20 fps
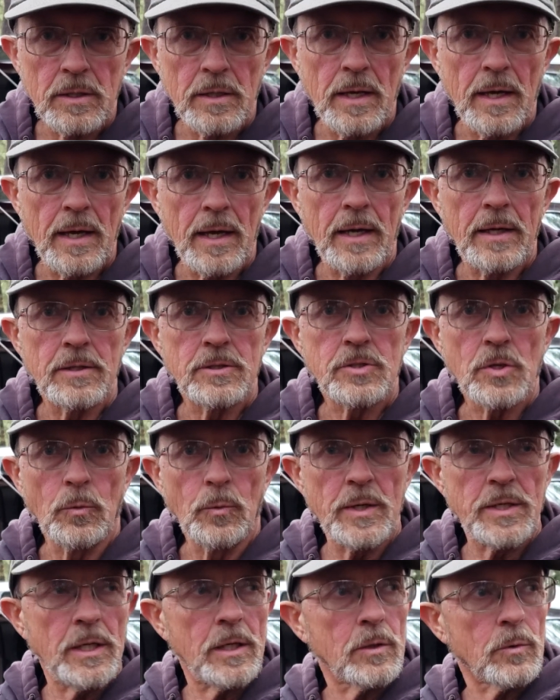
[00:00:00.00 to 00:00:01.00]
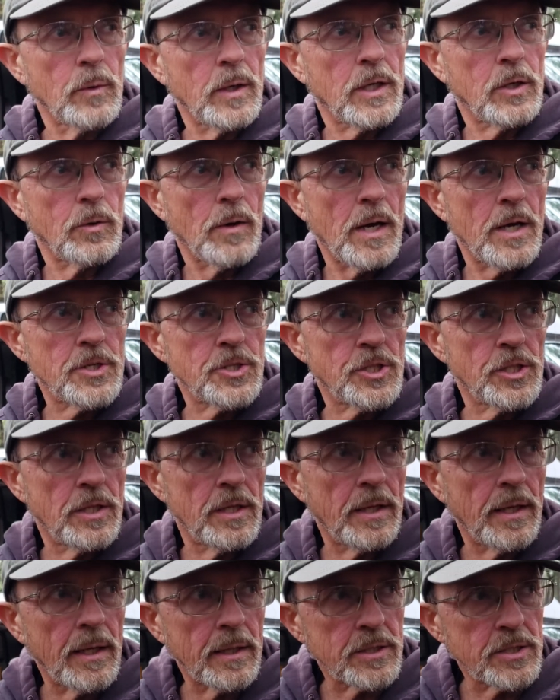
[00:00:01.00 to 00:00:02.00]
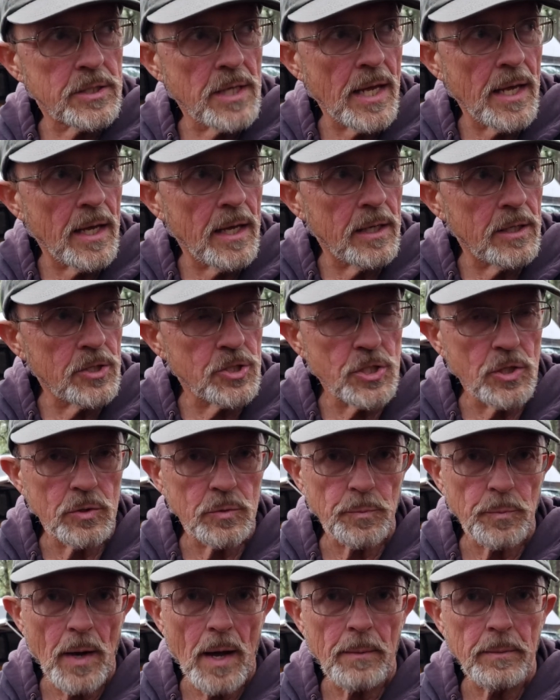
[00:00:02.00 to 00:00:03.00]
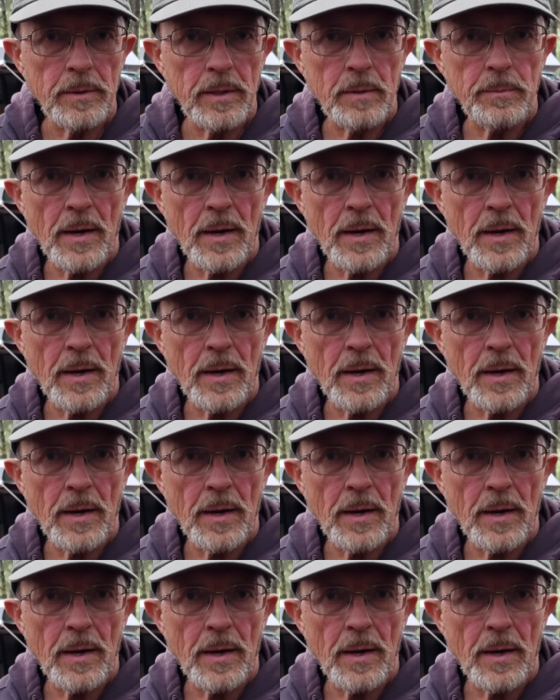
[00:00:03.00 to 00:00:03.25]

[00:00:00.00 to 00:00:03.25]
And so we did a recreation the next day, and she's probably